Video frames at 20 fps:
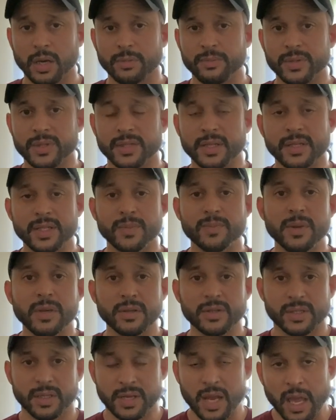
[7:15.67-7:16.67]
6
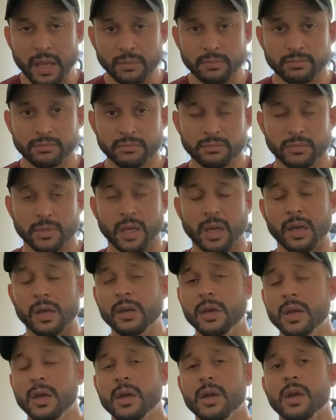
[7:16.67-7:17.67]
meals a day, okay?
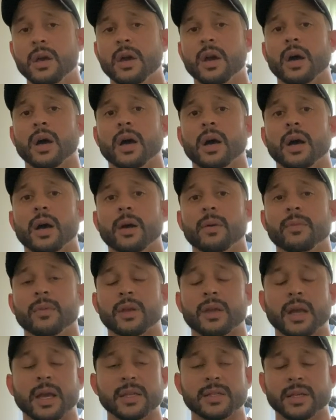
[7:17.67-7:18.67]

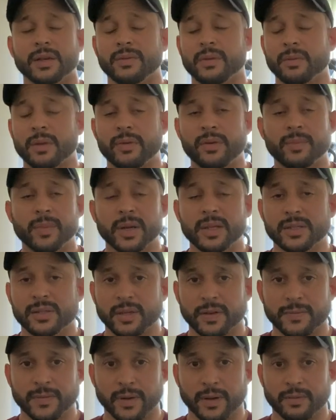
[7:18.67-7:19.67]
Guys, everybody's
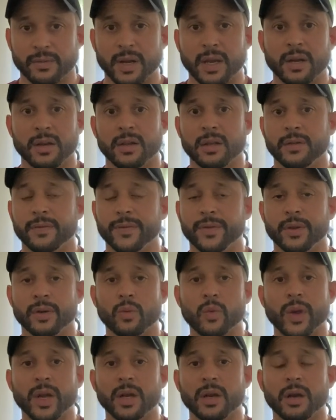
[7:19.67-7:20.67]
different, right? If you're
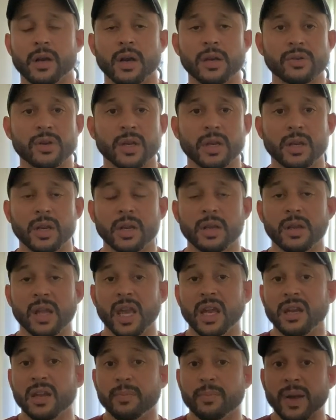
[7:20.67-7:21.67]
weighing
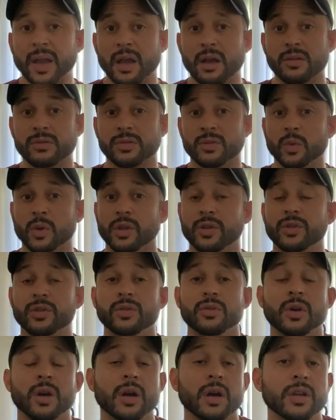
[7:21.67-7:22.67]
180 pounds, you want to
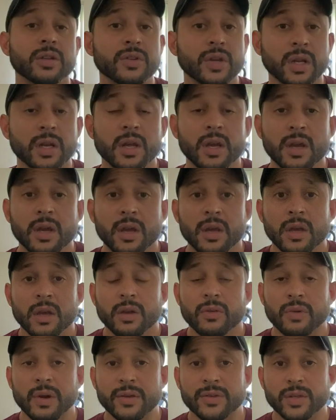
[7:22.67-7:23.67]
do 100
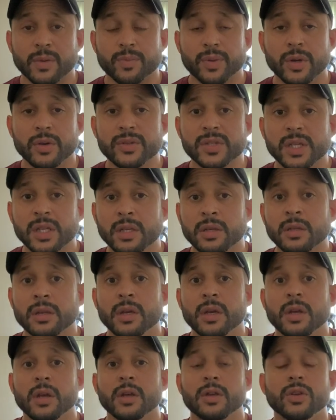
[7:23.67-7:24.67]
grams of protein,
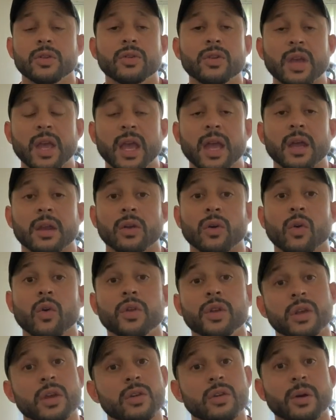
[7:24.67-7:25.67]
you can, or
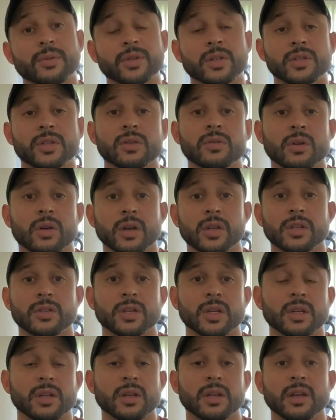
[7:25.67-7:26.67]
you can go up to
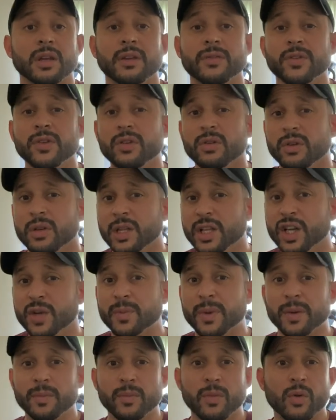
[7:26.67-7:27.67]
200. If you go a little
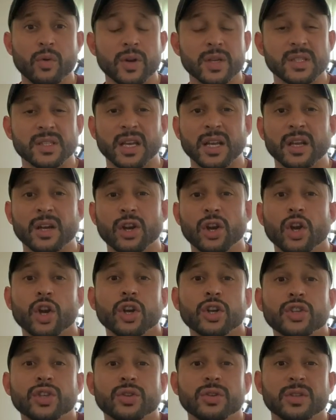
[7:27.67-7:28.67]
bit more, it's not gonna
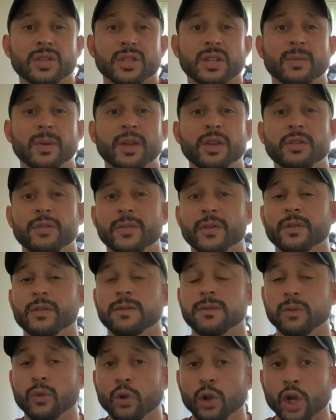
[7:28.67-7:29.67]
hurt you, it's just gonna make you feel
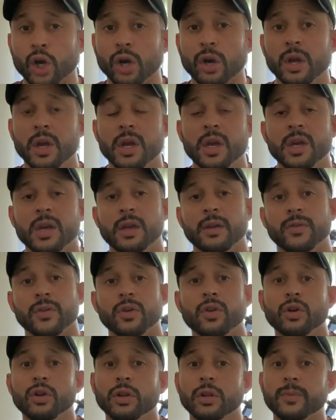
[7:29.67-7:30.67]
fuller. If you
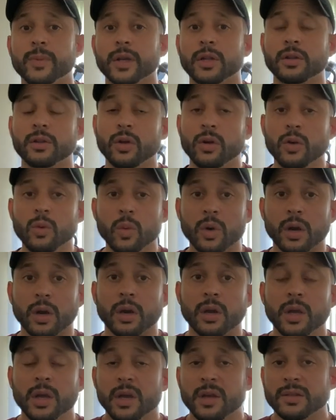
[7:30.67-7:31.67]
go a little bit
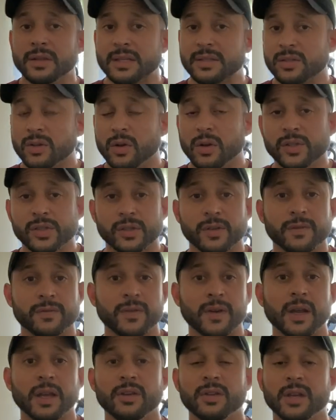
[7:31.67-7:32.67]
lower, that's also
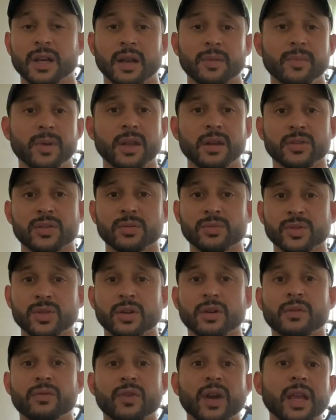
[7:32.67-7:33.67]
fine. You gotta be in some sort
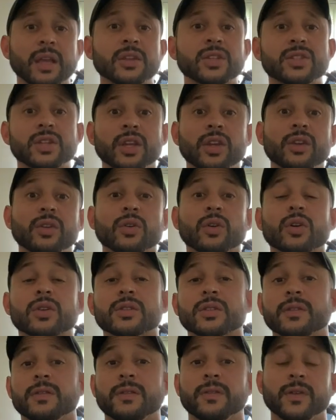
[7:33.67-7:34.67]
of range that you
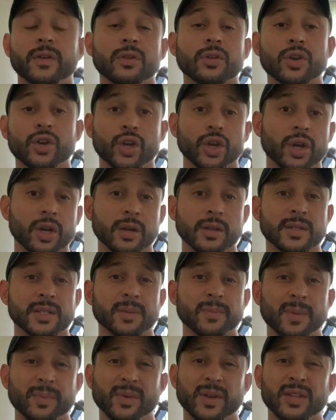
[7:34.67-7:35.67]
also feel good. Some
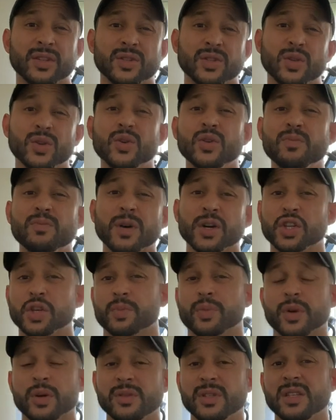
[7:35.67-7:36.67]
people eat too much
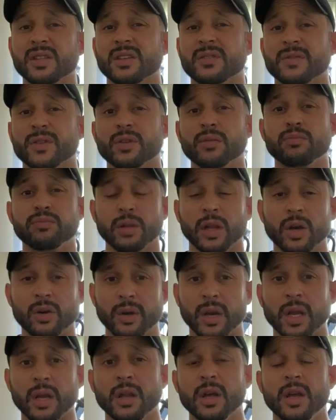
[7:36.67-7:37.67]
protein to feel
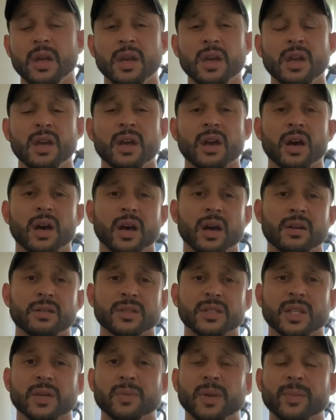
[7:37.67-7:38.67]
bloated.
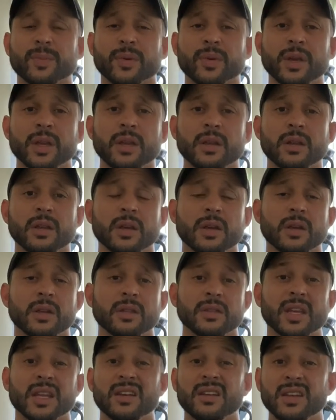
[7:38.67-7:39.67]
Some people eat,
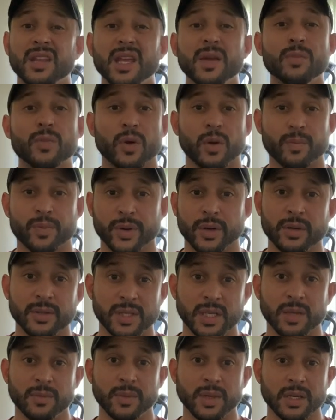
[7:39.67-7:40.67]
they need more
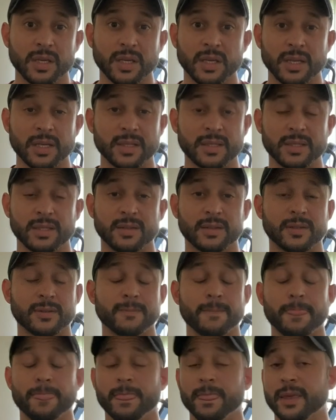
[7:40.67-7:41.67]
protein because
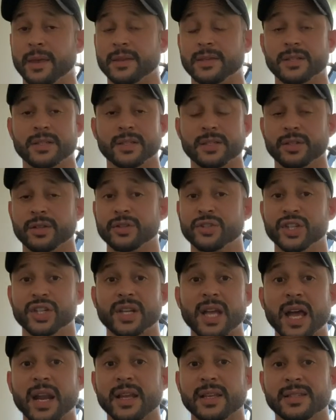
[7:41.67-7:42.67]
it's just their
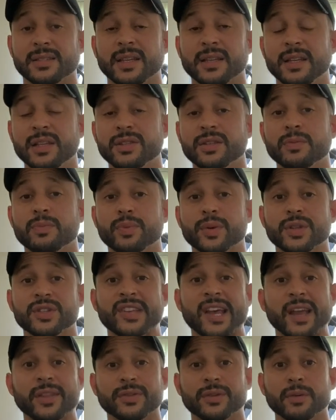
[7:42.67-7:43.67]
genetics. They need to
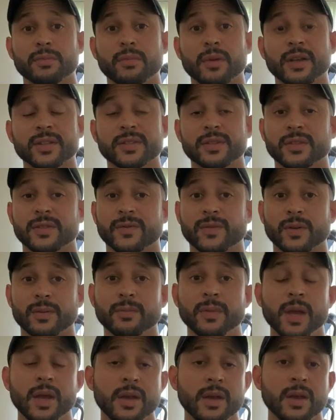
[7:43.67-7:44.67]
protect their muscles
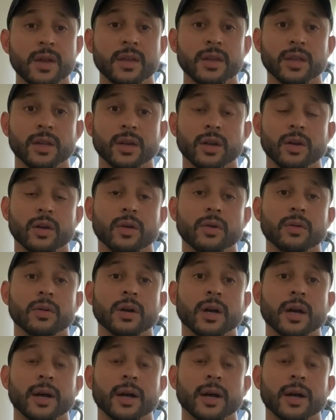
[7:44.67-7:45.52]
from, you know,